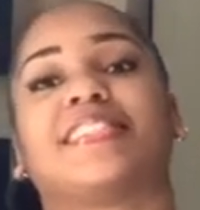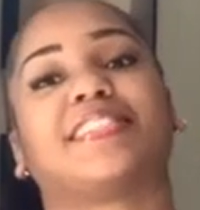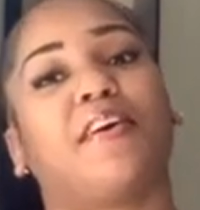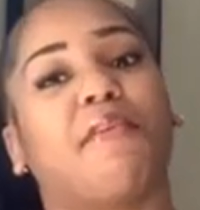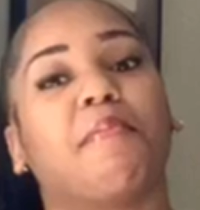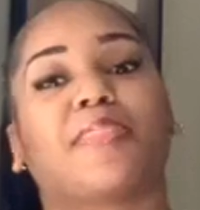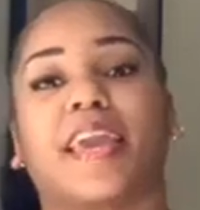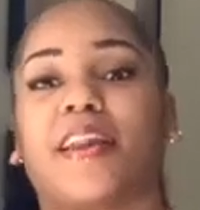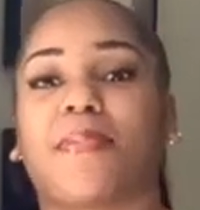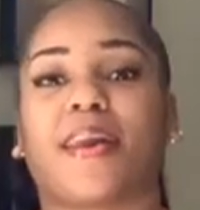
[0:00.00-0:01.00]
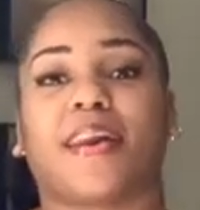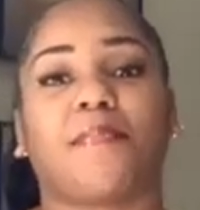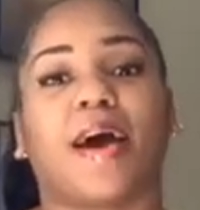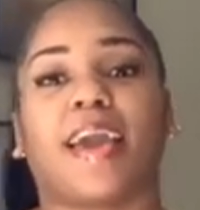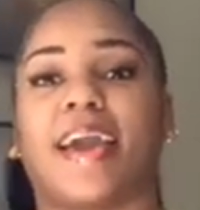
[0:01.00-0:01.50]
So I'm thinking about it in
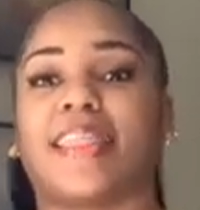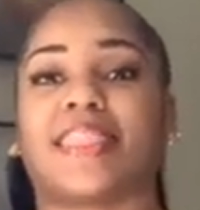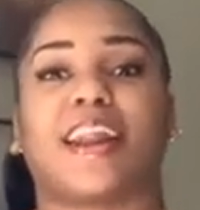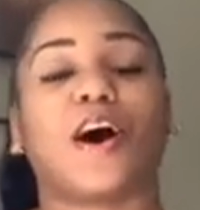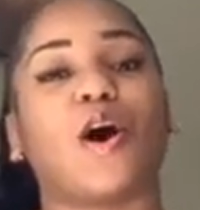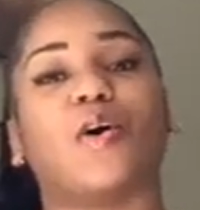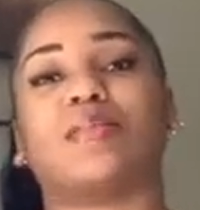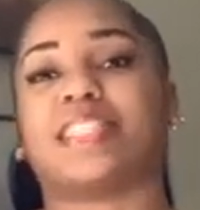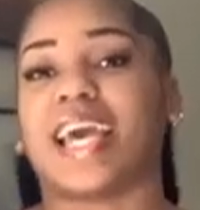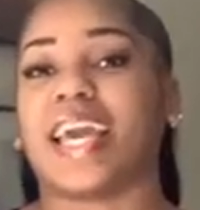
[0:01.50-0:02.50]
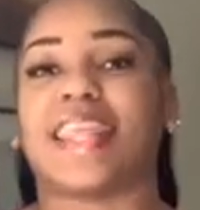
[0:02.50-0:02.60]
my head that whole day,